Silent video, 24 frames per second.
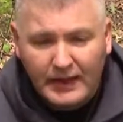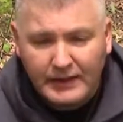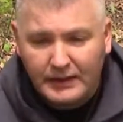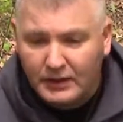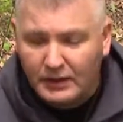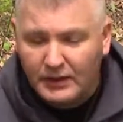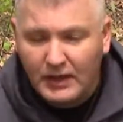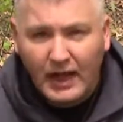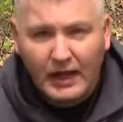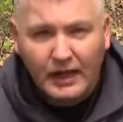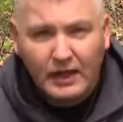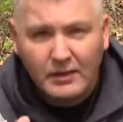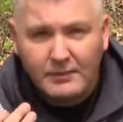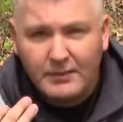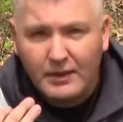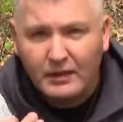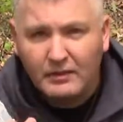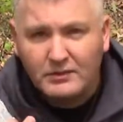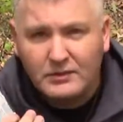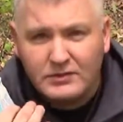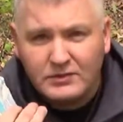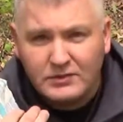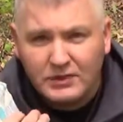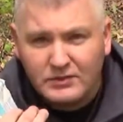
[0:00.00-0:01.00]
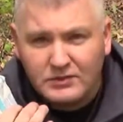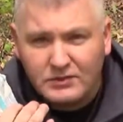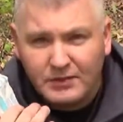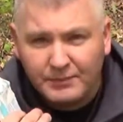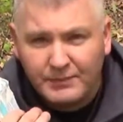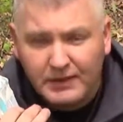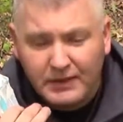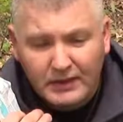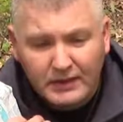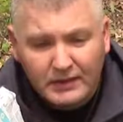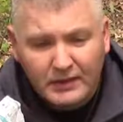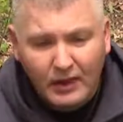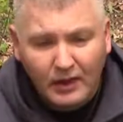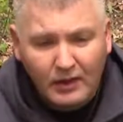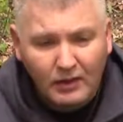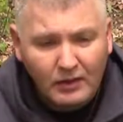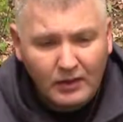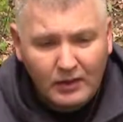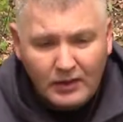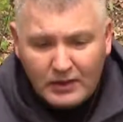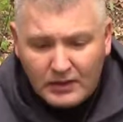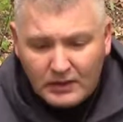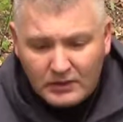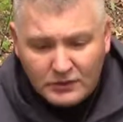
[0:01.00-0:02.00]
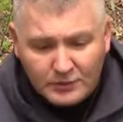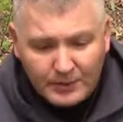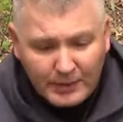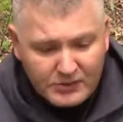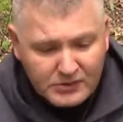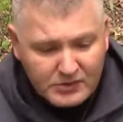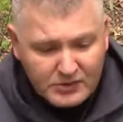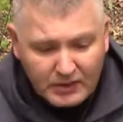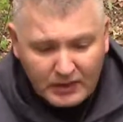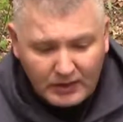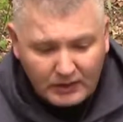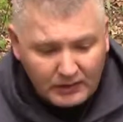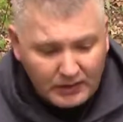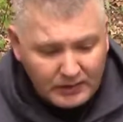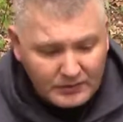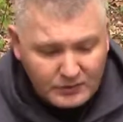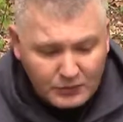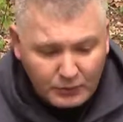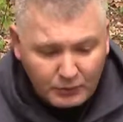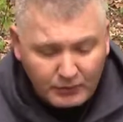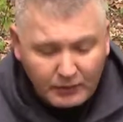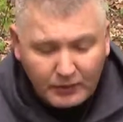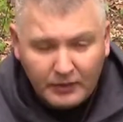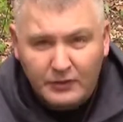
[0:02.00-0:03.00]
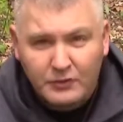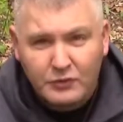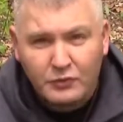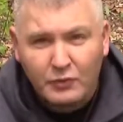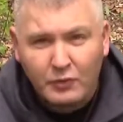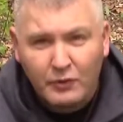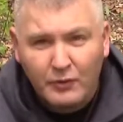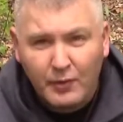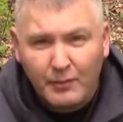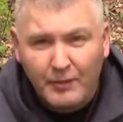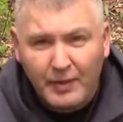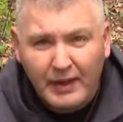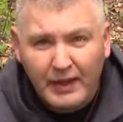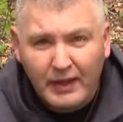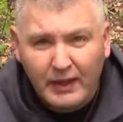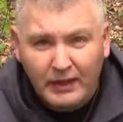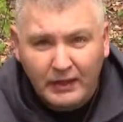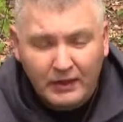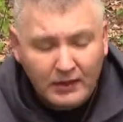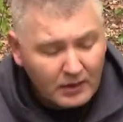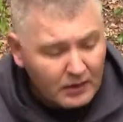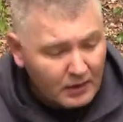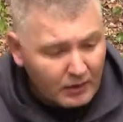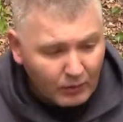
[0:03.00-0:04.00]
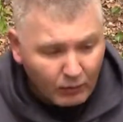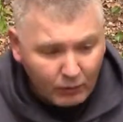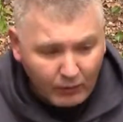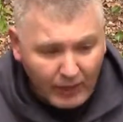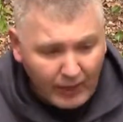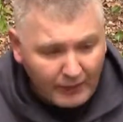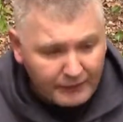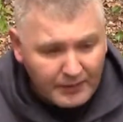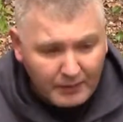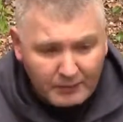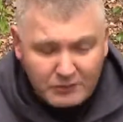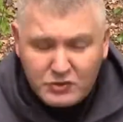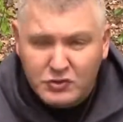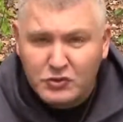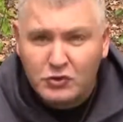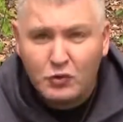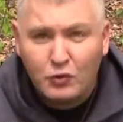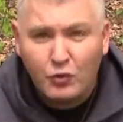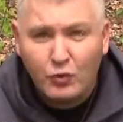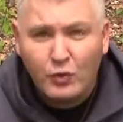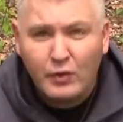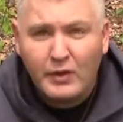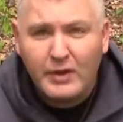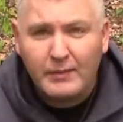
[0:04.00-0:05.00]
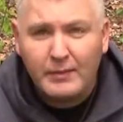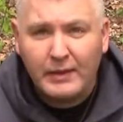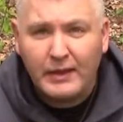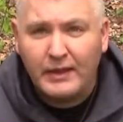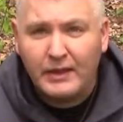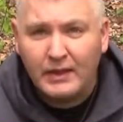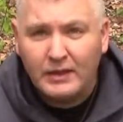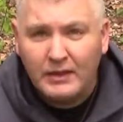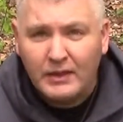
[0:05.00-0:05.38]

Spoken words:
And you're not going to be able to stick something in there, especially unless you can control the pain without them screaming,